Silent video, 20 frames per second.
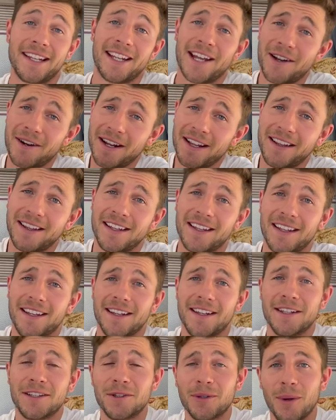now that
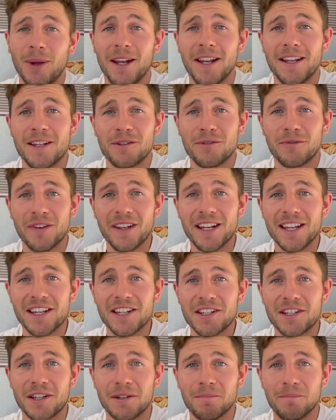the toilet is
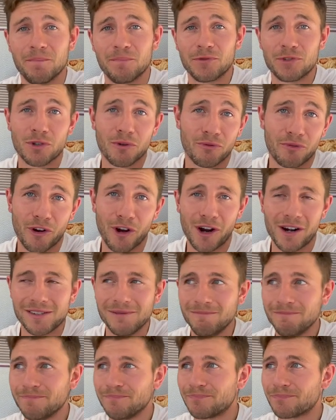finished so far,
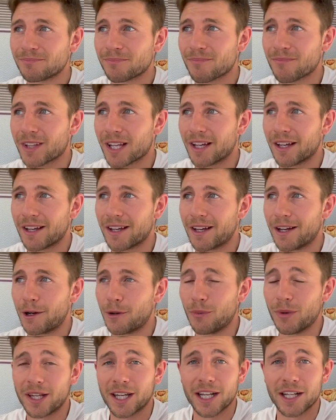
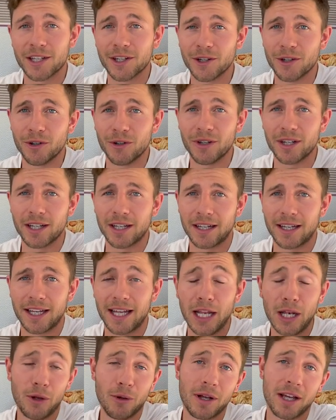we can go
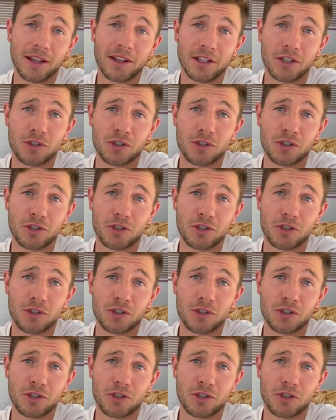and look at